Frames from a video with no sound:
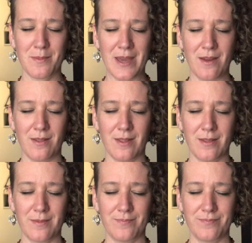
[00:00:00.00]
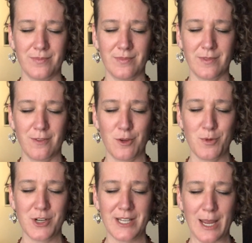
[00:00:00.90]
the mouth. A few
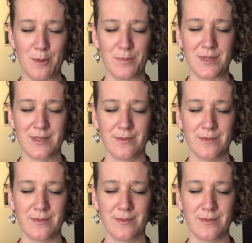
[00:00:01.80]
more times.